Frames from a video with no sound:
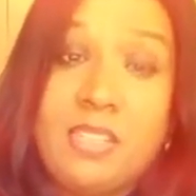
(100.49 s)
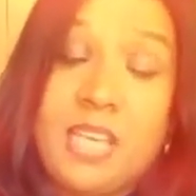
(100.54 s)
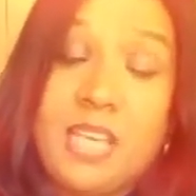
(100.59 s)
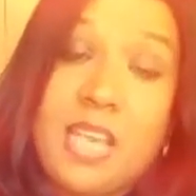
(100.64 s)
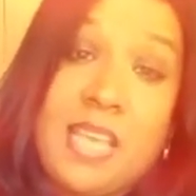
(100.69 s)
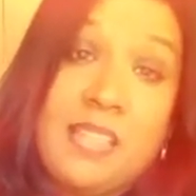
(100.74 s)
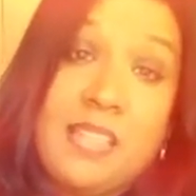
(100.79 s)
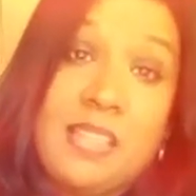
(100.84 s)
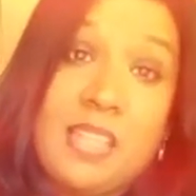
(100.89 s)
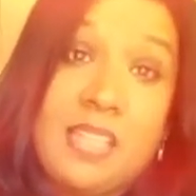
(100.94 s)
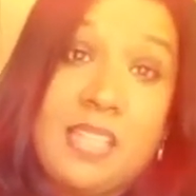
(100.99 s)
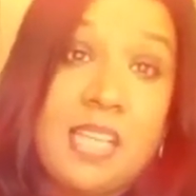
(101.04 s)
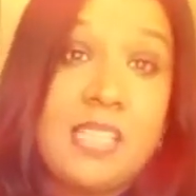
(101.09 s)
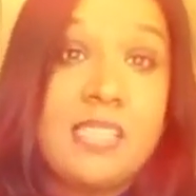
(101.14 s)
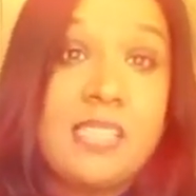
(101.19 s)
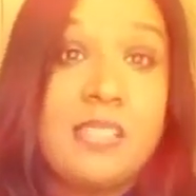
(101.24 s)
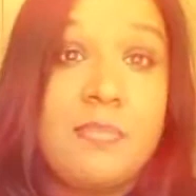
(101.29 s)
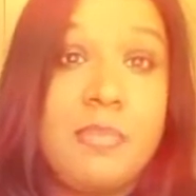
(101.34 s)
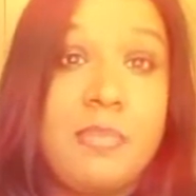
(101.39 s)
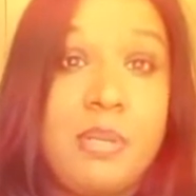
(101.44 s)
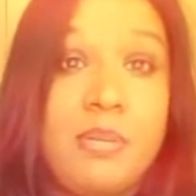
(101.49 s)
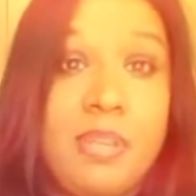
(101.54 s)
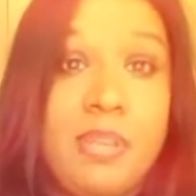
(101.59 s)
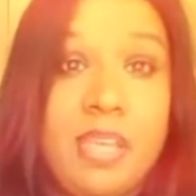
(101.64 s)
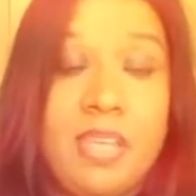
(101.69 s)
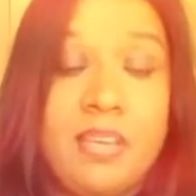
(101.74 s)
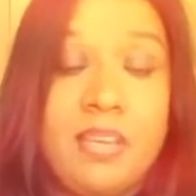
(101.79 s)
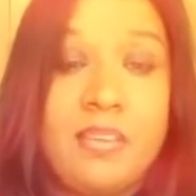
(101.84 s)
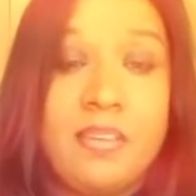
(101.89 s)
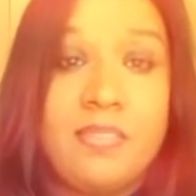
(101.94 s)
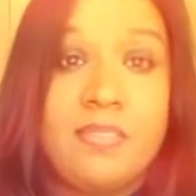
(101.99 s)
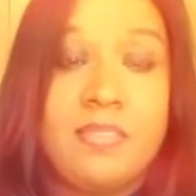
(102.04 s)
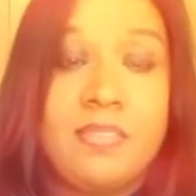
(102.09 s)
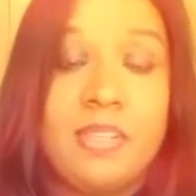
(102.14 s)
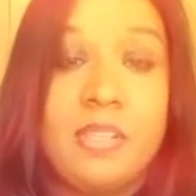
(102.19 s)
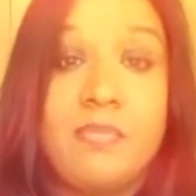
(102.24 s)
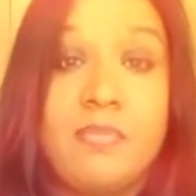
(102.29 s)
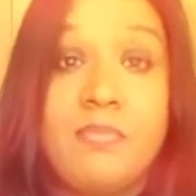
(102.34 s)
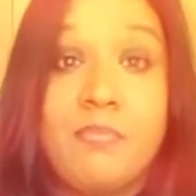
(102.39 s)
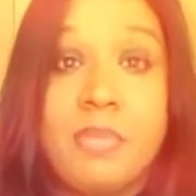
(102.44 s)
That I think that's the beauty of
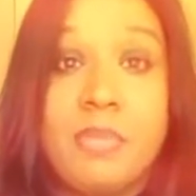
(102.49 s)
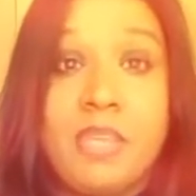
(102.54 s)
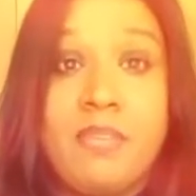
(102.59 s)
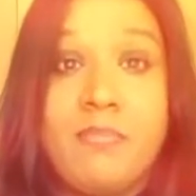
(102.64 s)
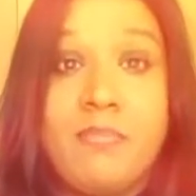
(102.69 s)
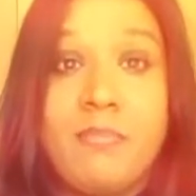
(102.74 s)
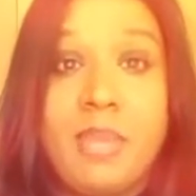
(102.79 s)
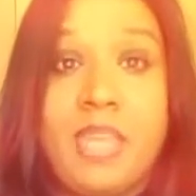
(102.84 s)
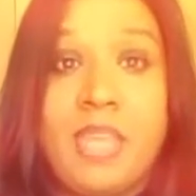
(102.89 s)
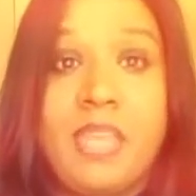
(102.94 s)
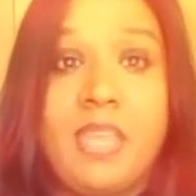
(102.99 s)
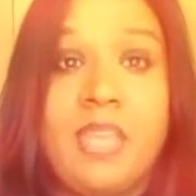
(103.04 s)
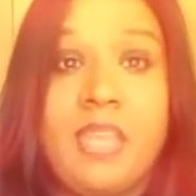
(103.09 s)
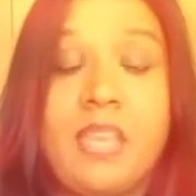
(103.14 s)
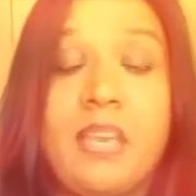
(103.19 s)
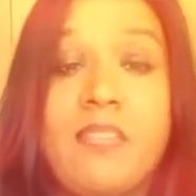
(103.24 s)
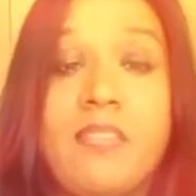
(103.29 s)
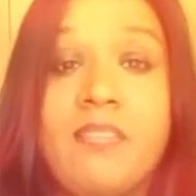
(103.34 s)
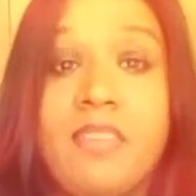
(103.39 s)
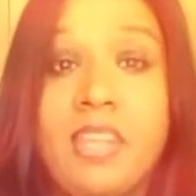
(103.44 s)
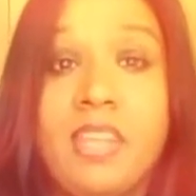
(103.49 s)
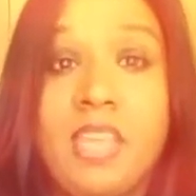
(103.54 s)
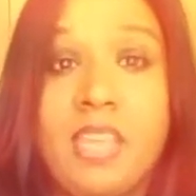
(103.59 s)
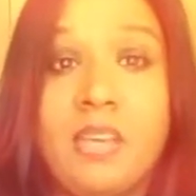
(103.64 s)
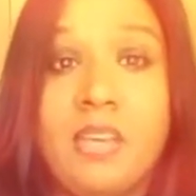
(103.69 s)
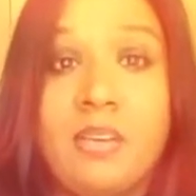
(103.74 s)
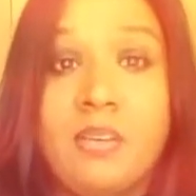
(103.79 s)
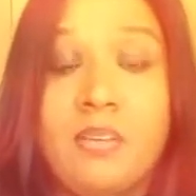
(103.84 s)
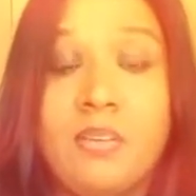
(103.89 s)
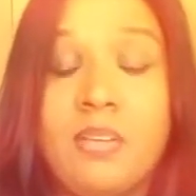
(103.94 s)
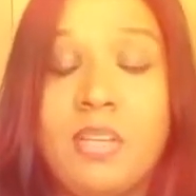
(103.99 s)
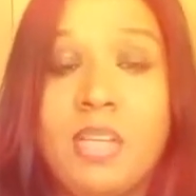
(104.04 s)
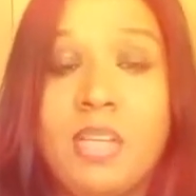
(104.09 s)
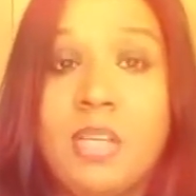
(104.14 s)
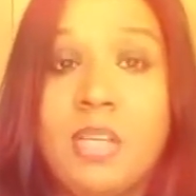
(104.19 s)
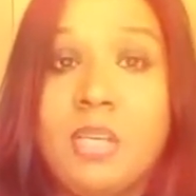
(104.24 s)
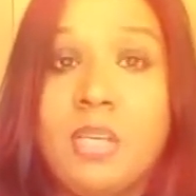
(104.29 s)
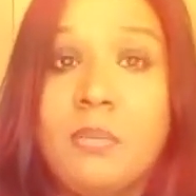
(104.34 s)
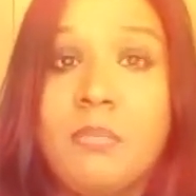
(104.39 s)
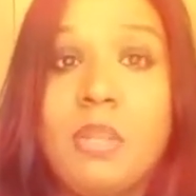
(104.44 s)
me making a video
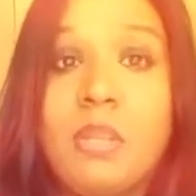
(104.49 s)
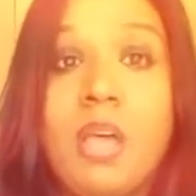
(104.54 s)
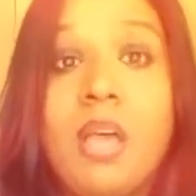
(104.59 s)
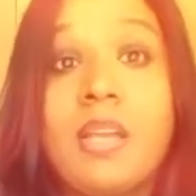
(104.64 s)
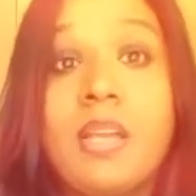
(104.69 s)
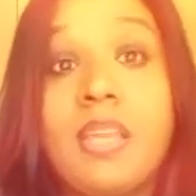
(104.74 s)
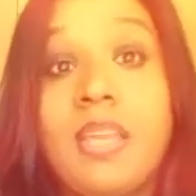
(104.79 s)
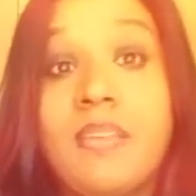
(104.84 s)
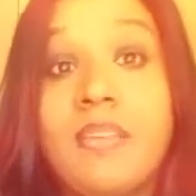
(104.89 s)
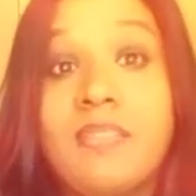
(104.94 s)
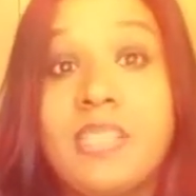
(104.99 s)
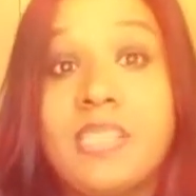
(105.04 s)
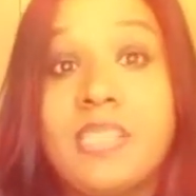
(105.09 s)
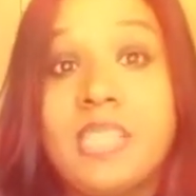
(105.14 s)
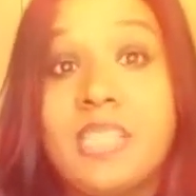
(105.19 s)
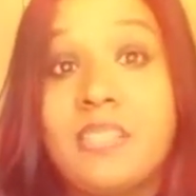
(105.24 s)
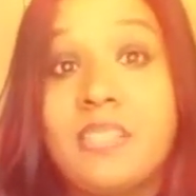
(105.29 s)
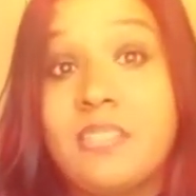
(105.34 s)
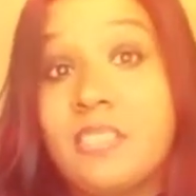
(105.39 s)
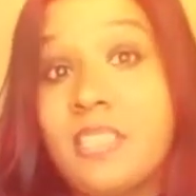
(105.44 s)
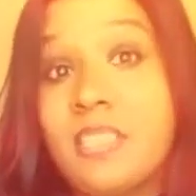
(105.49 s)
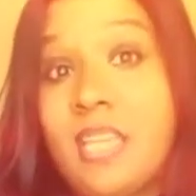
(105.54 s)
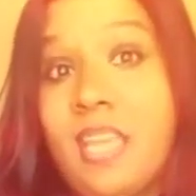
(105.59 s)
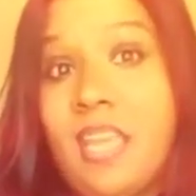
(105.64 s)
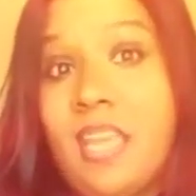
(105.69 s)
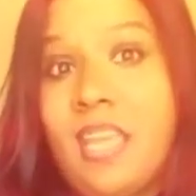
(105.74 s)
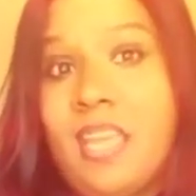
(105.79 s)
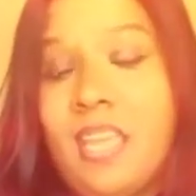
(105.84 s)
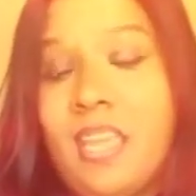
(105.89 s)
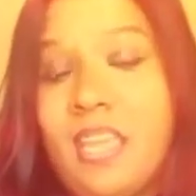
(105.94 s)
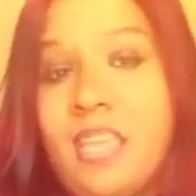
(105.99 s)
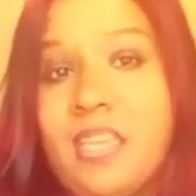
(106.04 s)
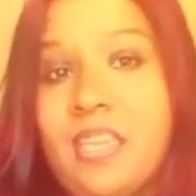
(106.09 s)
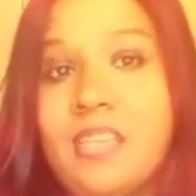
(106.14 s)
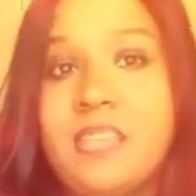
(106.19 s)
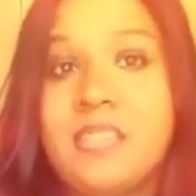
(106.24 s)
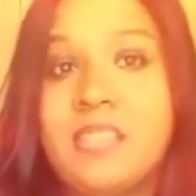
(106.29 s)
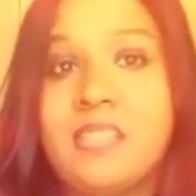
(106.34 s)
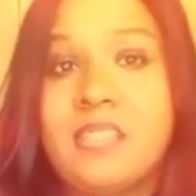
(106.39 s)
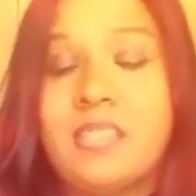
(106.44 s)
blog every single day,
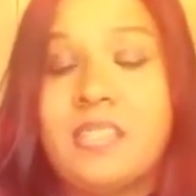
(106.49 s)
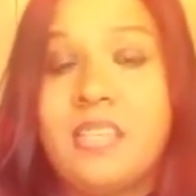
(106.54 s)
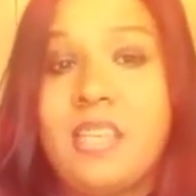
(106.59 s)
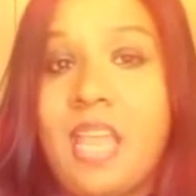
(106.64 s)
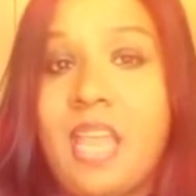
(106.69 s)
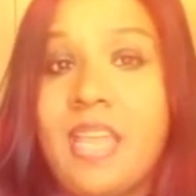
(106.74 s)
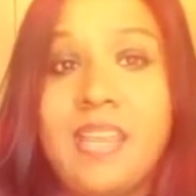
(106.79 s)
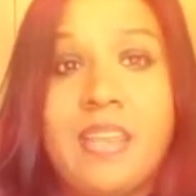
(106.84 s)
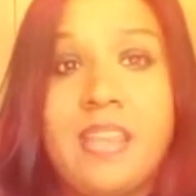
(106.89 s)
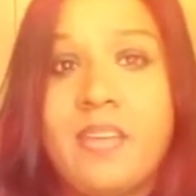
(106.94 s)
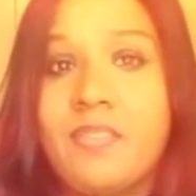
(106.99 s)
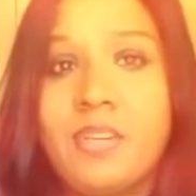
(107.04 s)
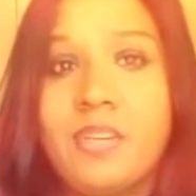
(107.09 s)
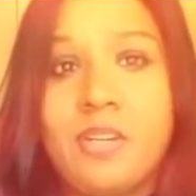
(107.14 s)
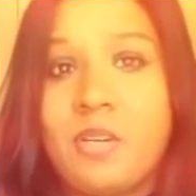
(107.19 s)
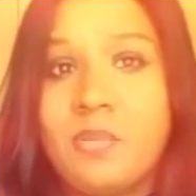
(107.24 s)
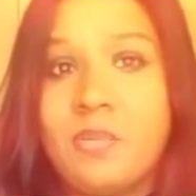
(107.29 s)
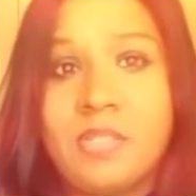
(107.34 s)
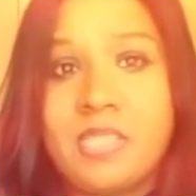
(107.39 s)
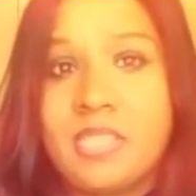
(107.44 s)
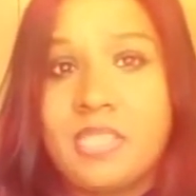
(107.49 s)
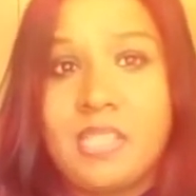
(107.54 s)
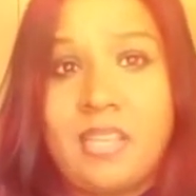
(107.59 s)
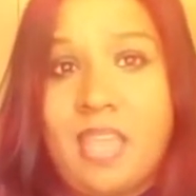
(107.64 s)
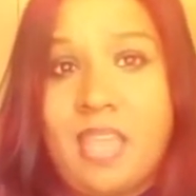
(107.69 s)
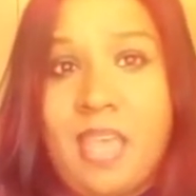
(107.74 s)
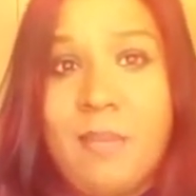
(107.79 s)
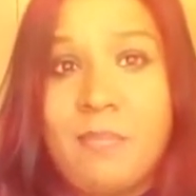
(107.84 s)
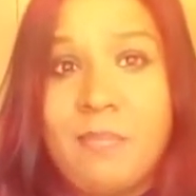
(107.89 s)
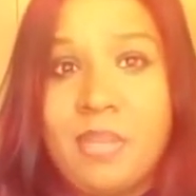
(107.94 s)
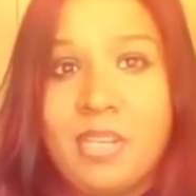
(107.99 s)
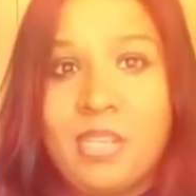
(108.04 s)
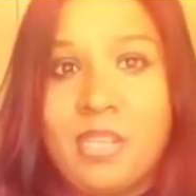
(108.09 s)
is I never know what's going to happen.